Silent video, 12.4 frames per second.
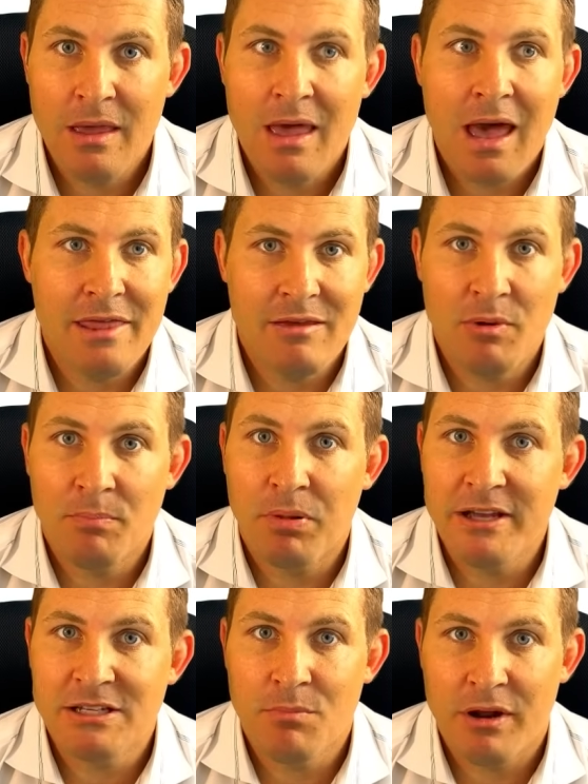and they've been
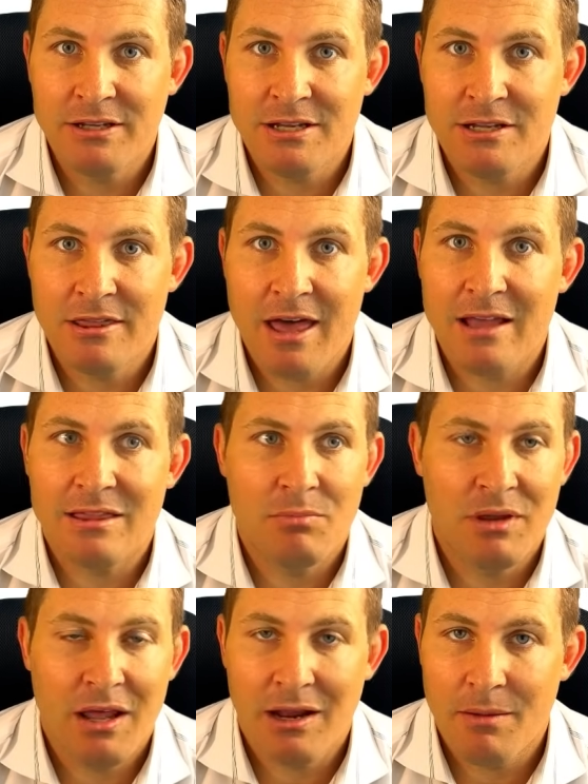placing monies into that, they've been
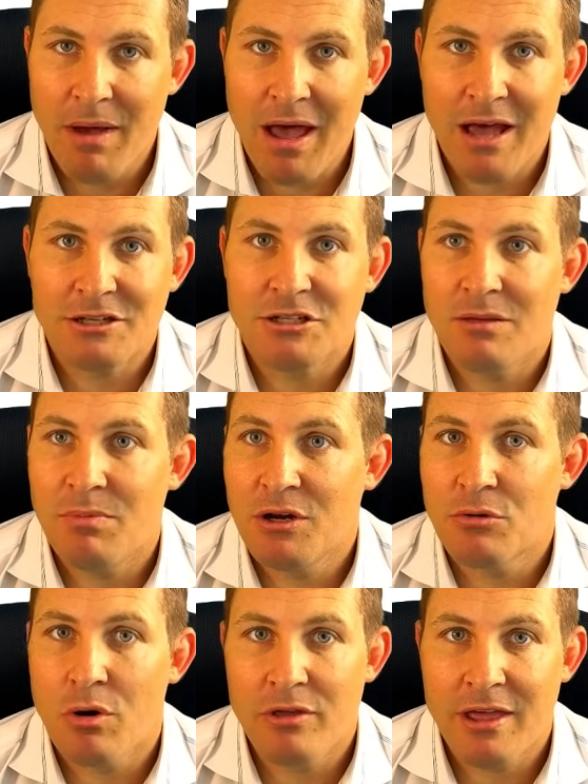getting a match, they've been
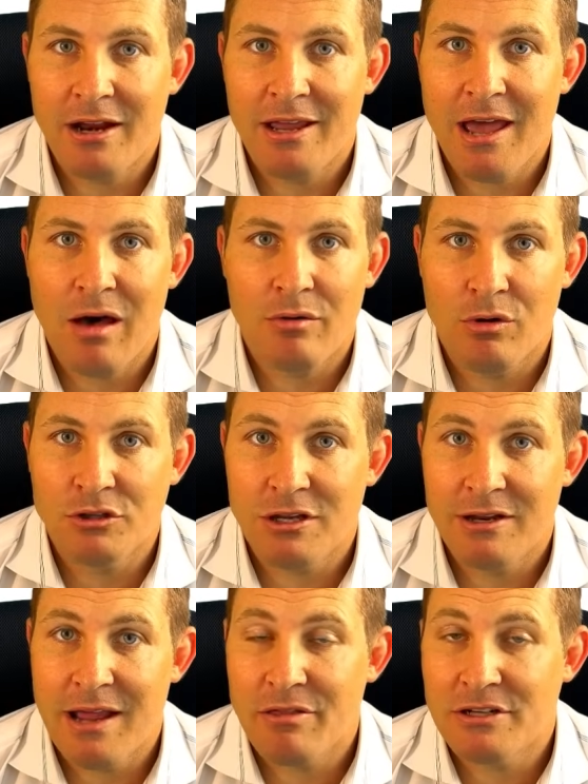growing that account, and all of a sudden
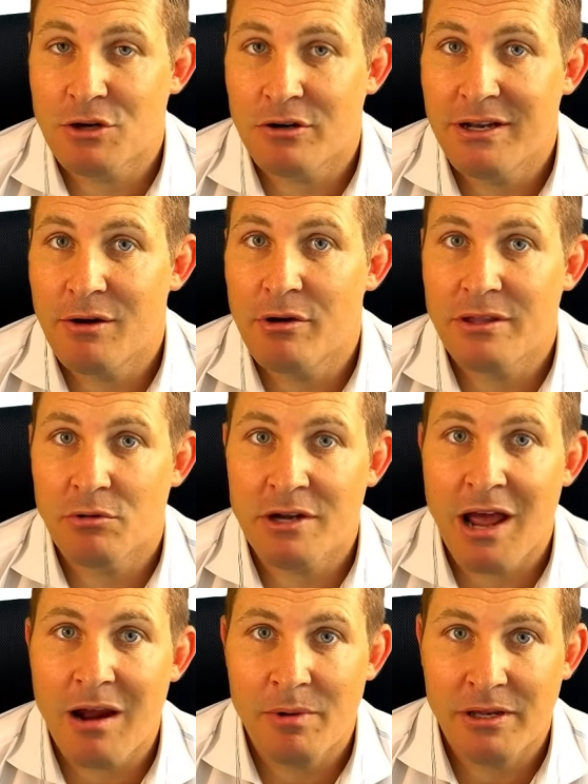now they start nearing their
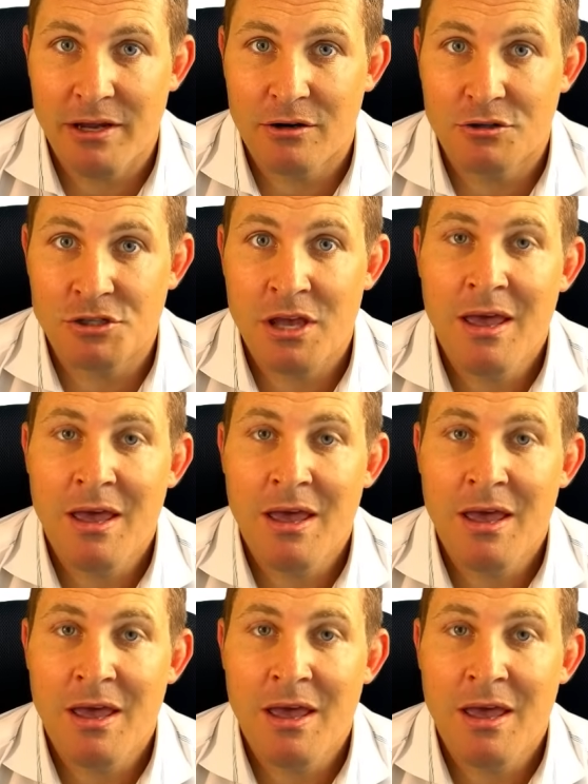retirement years,